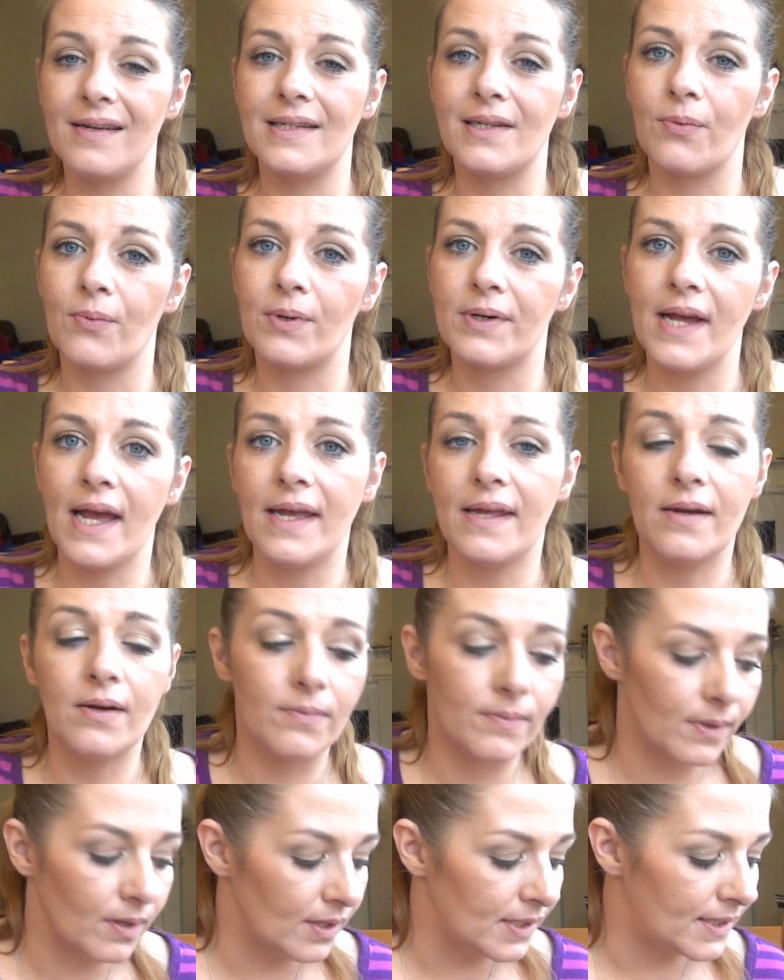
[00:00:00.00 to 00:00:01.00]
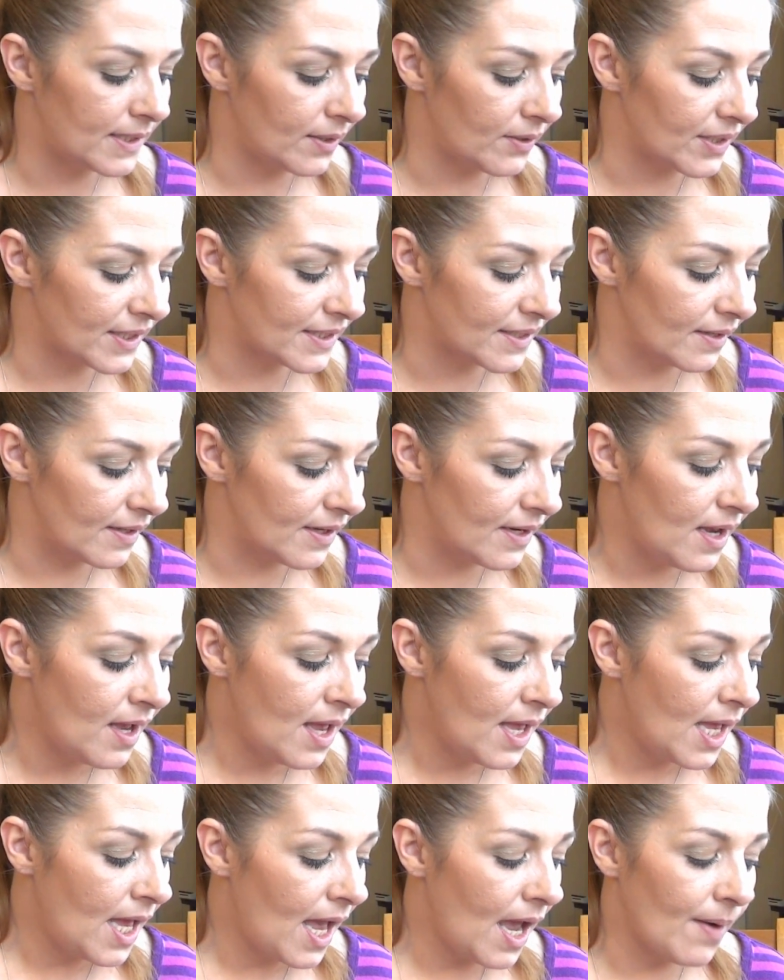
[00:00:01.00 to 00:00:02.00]
So we're taking it really seriously
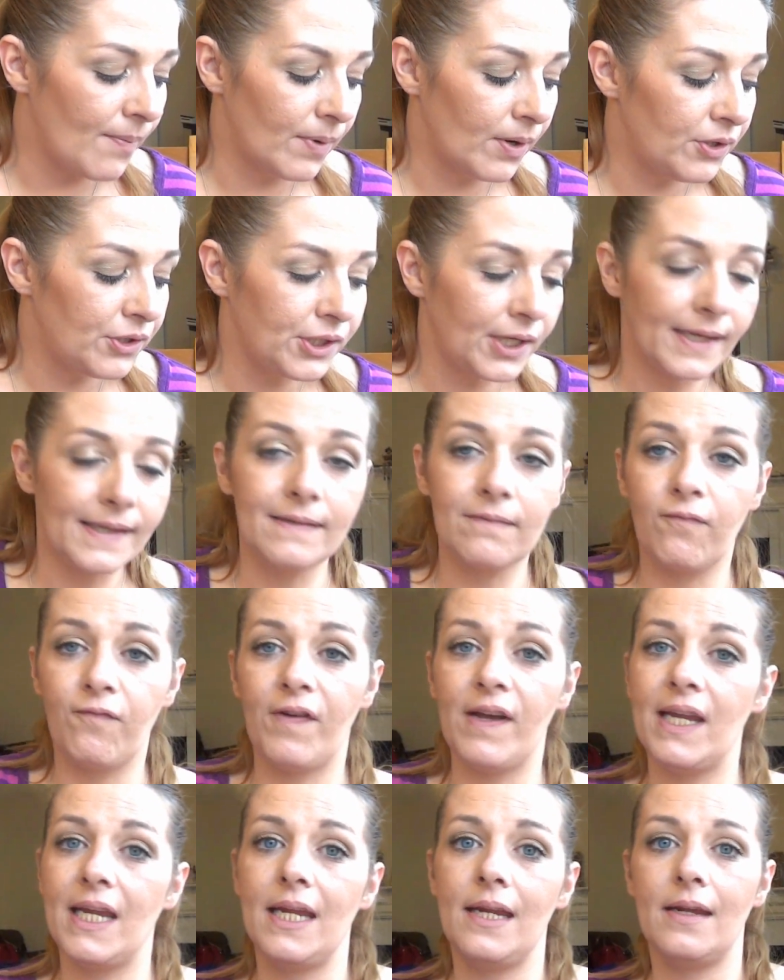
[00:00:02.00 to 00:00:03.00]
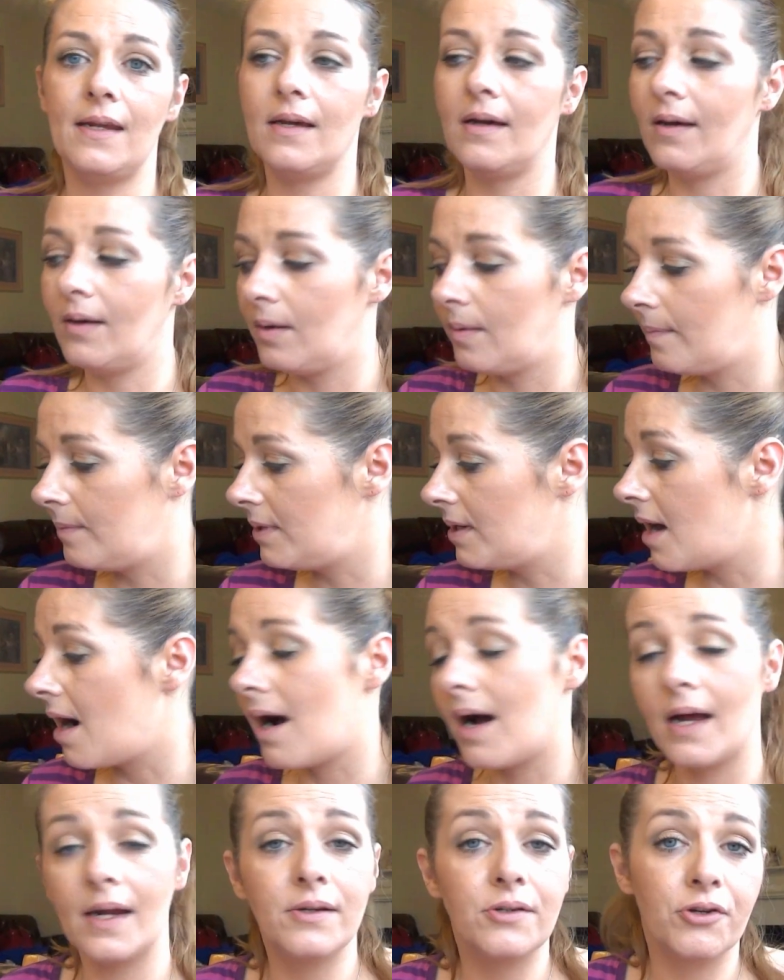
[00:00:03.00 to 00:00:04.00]
and we're just feeding him
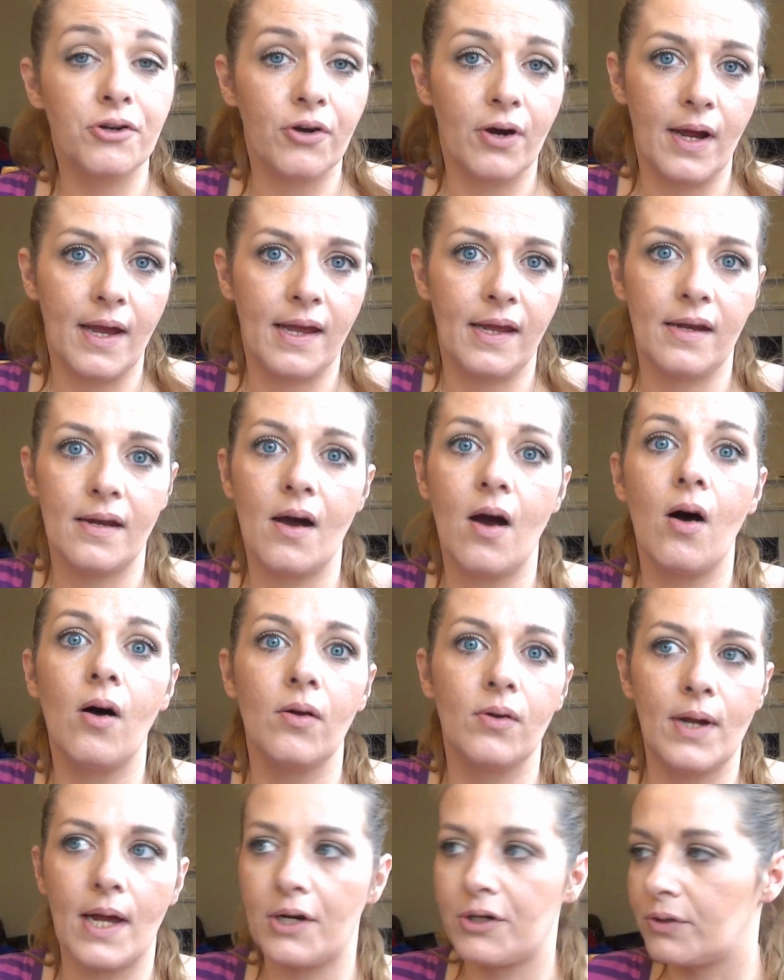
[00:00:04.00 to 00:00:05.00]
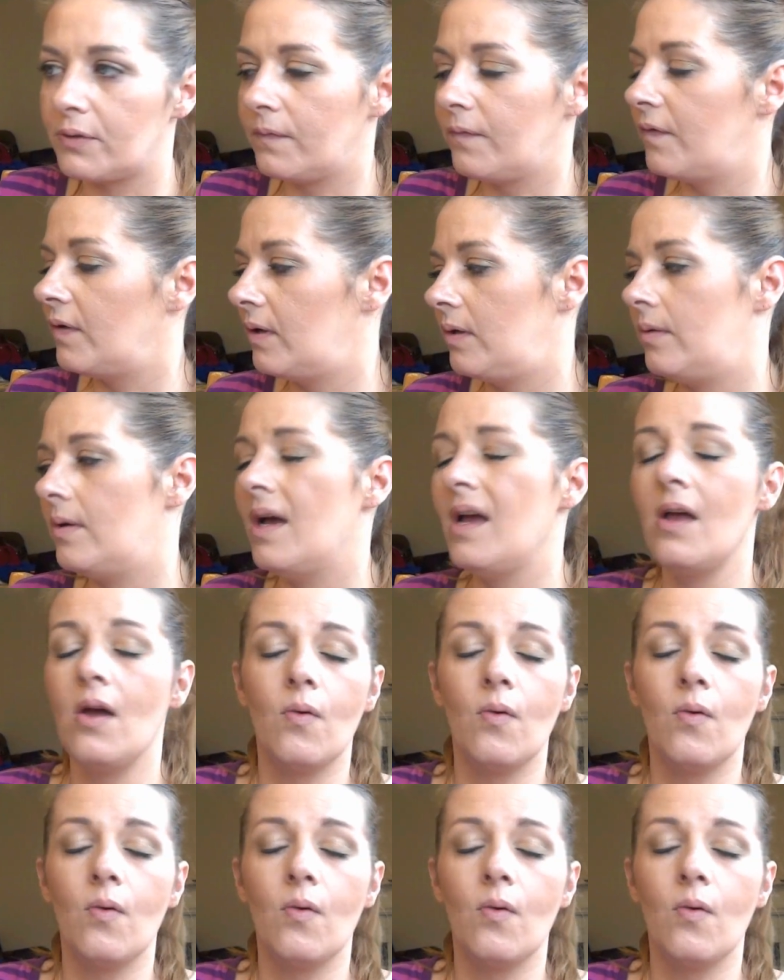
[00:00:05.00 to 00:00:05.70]
non grain, all natural food.